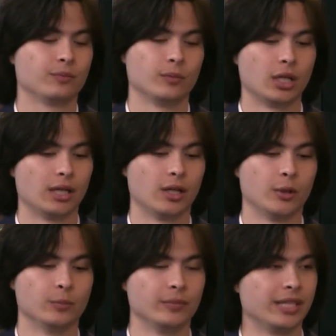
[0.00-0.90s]

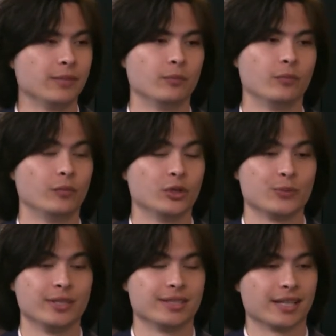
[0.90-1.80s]
um, he, which
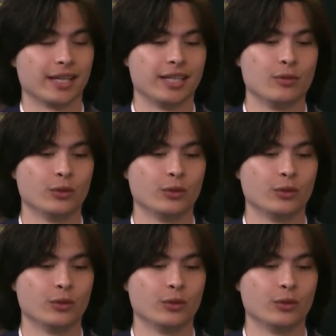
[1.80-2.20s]
means like he